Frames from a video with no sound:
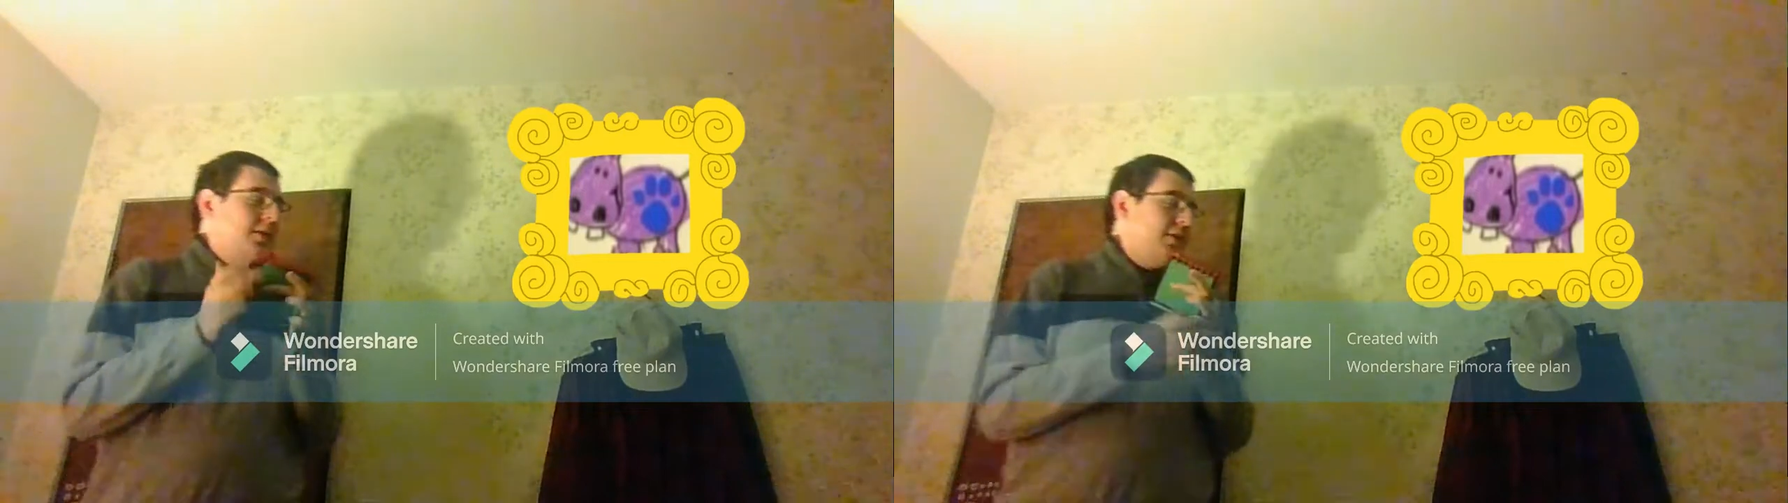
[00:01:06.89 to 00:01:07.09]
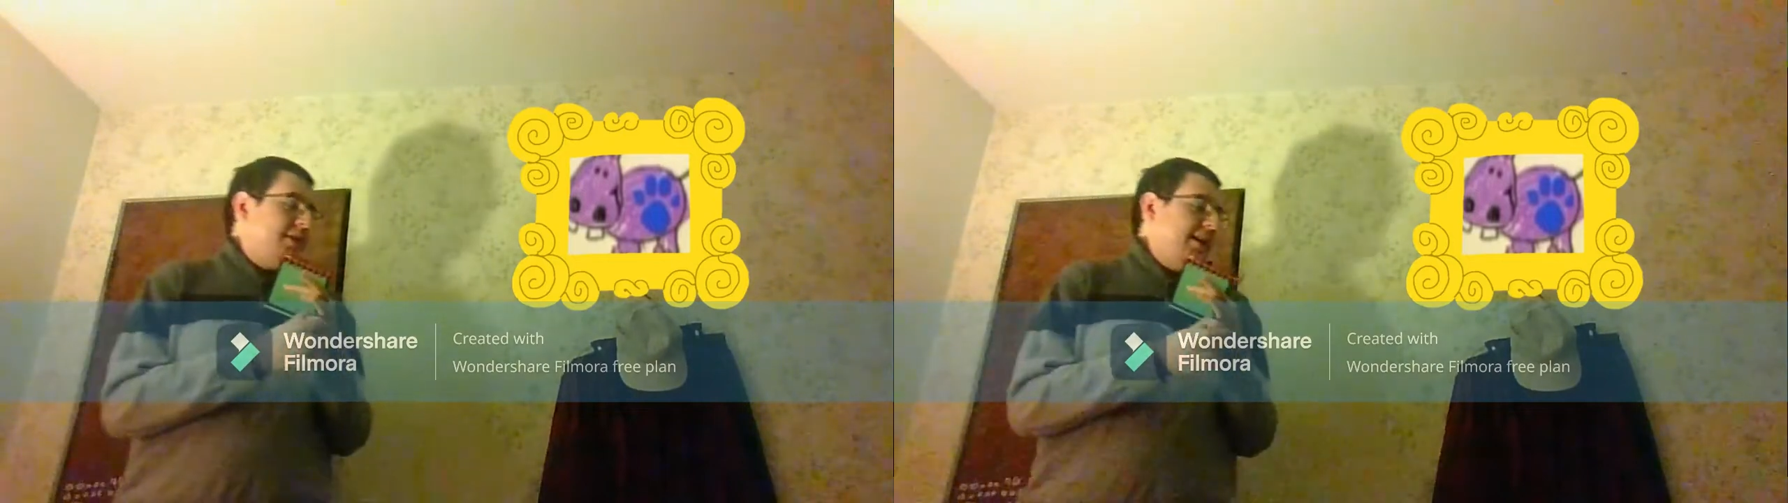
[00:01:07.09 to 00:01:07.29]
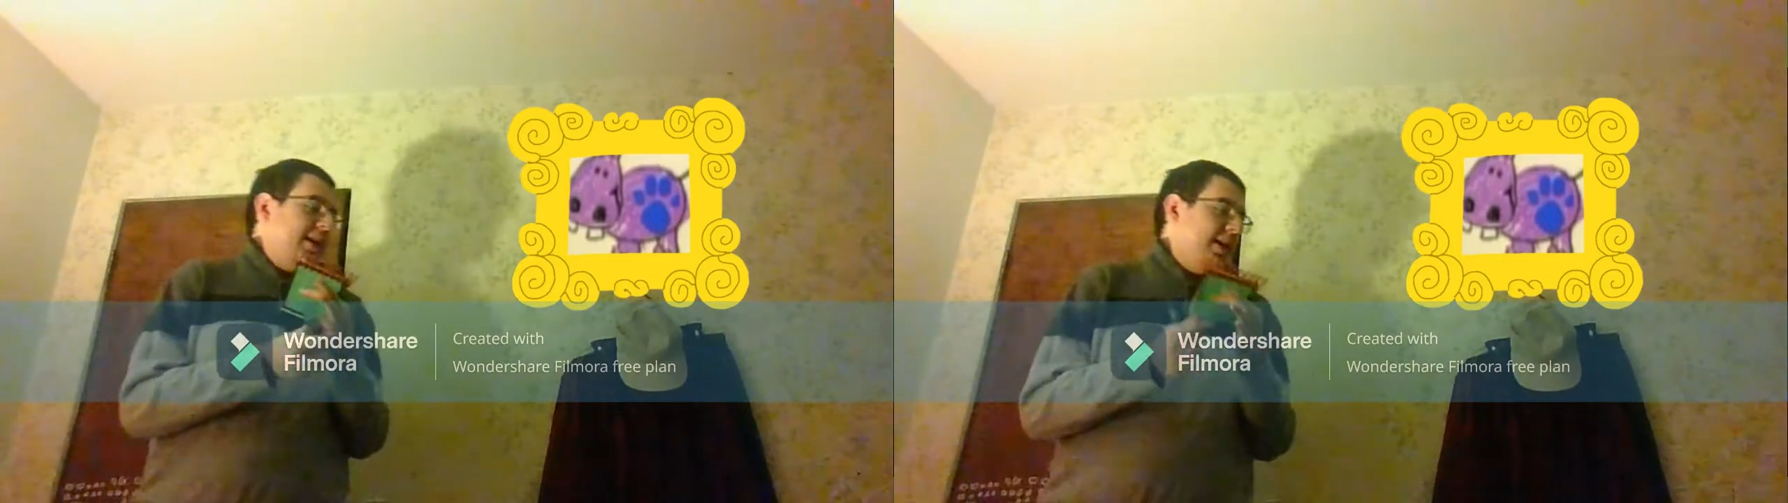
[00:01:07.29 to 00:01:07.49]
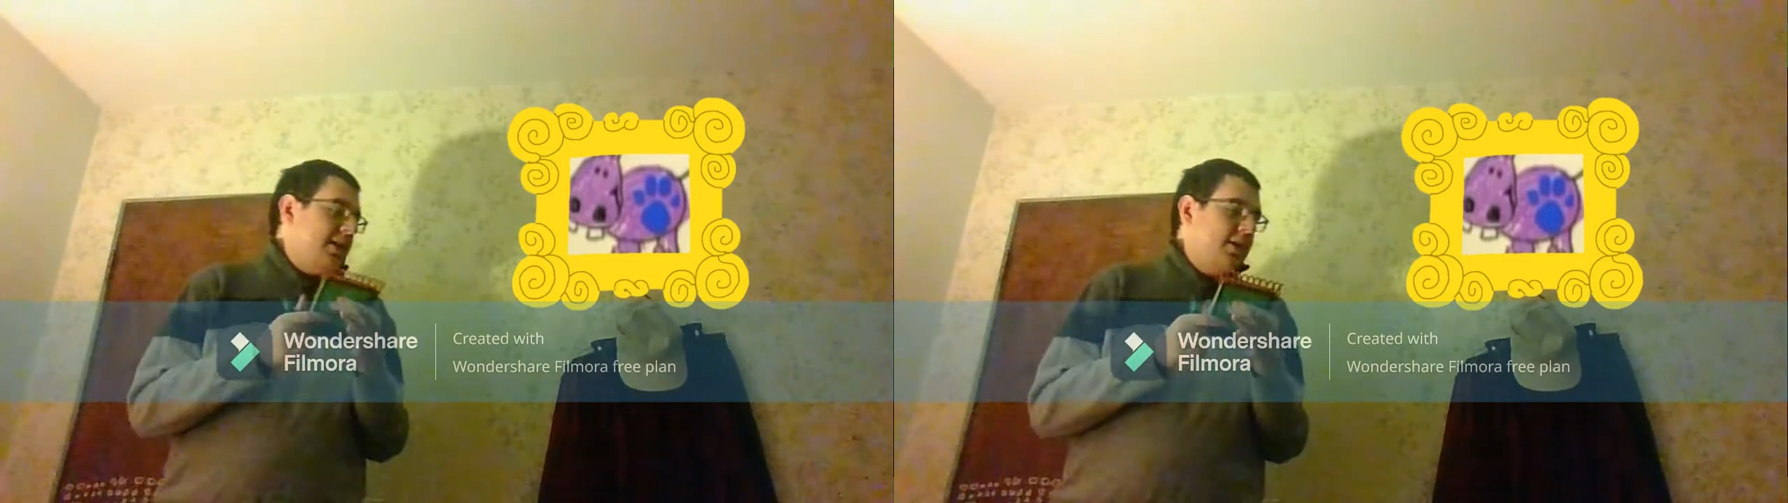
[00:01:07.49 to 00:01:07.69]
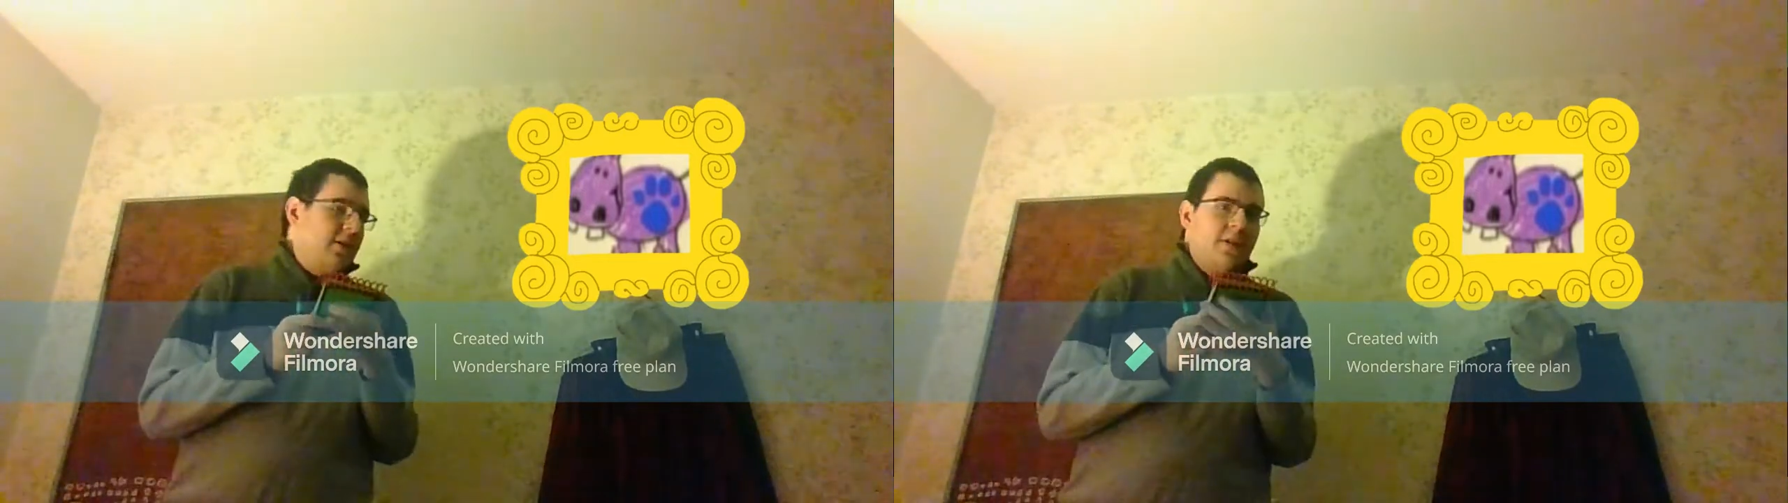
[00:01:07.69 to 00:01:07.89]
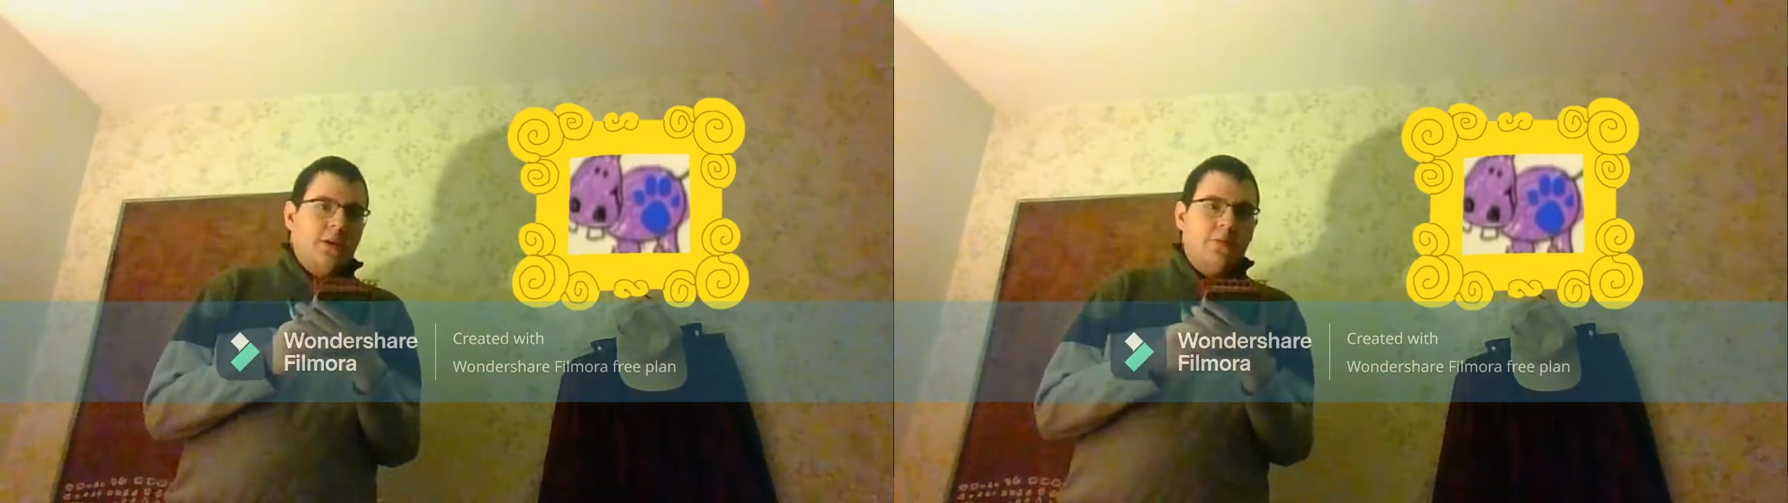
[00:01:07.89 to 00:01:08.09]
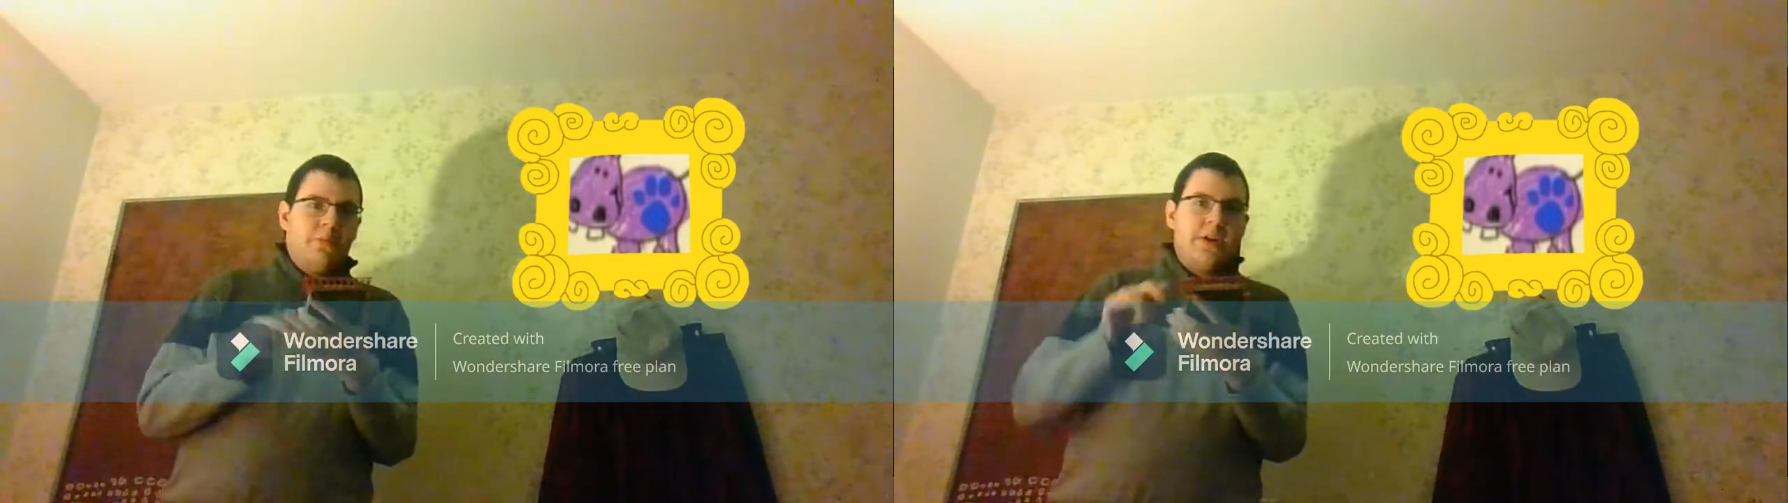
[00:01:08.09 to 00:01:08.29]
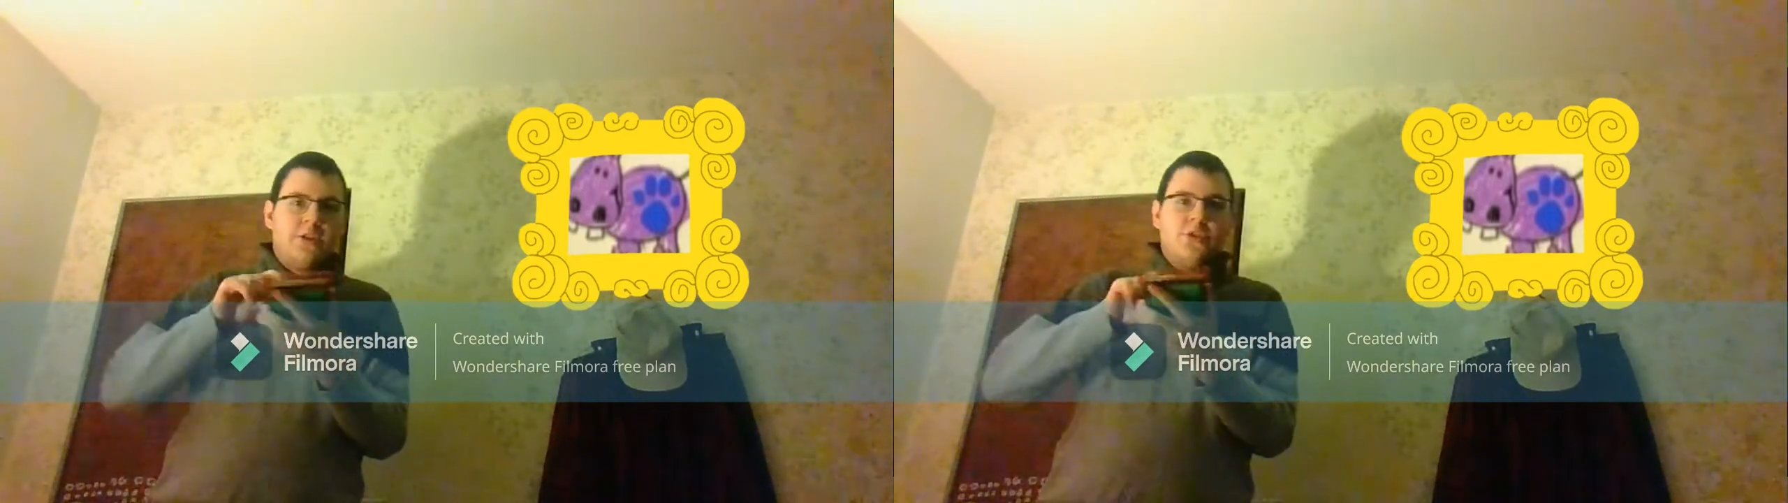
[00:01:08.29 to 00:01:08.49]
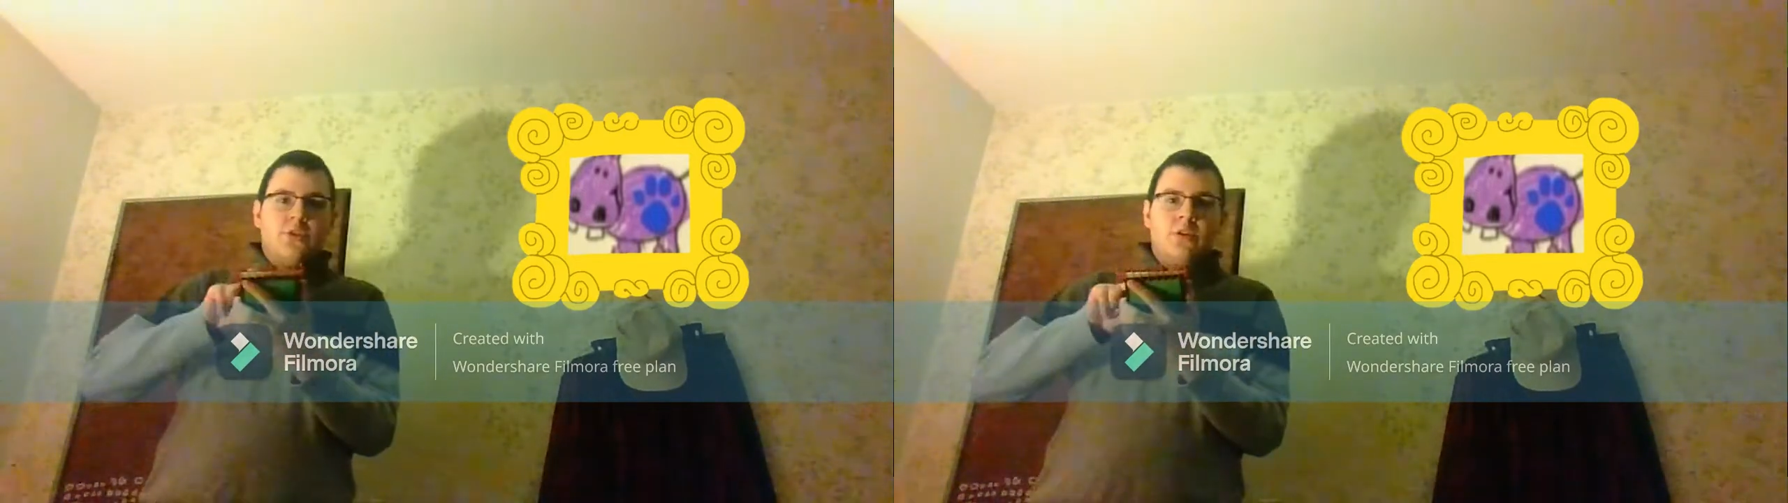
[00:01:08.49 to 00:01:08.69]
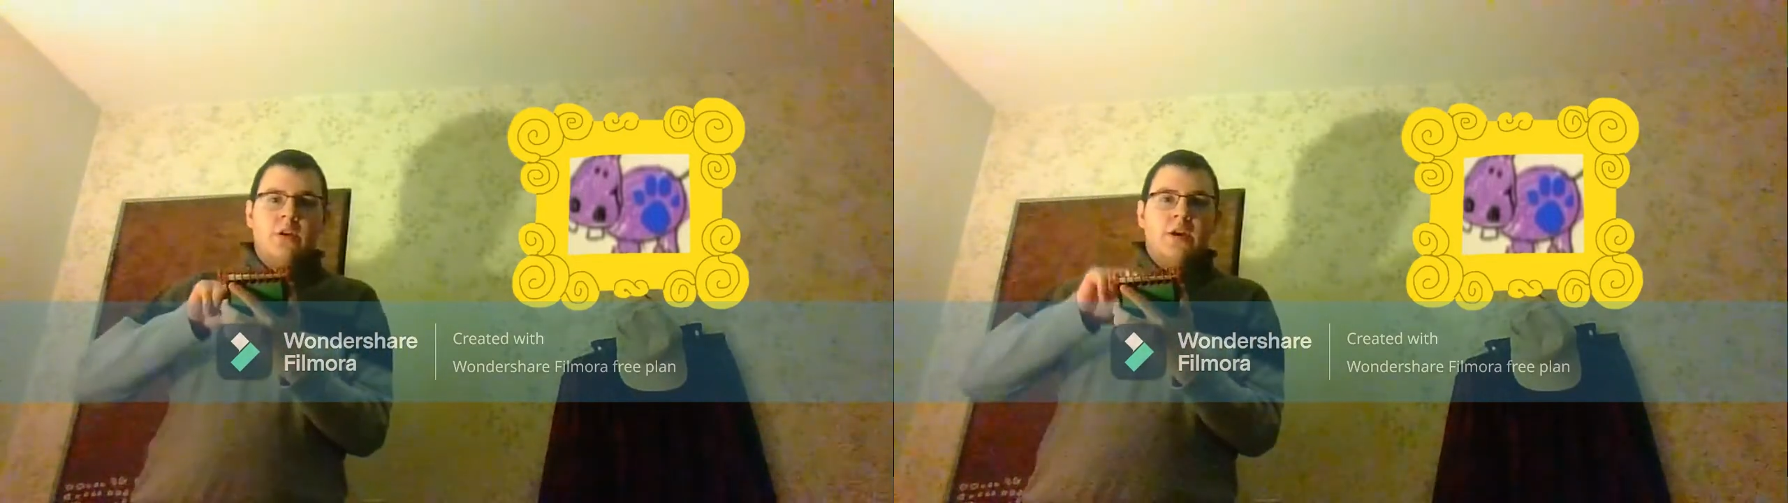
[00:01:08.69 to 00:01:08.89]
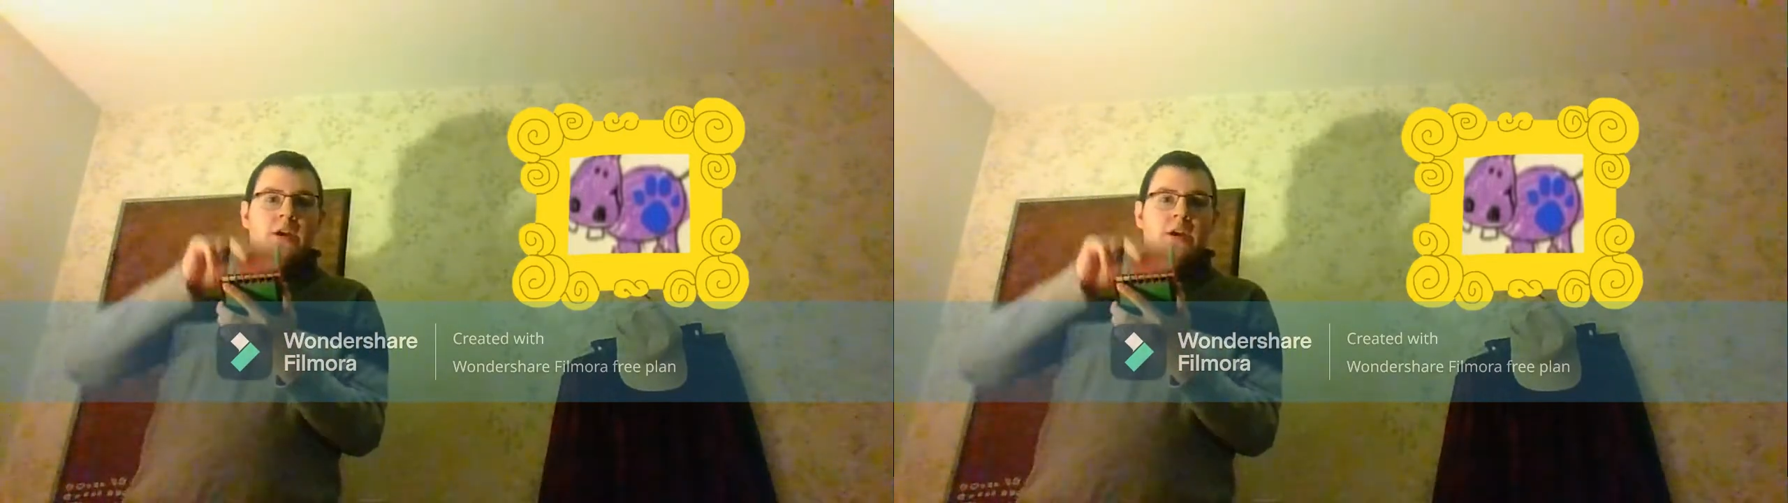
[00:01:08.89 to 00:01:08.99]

Okay, a picture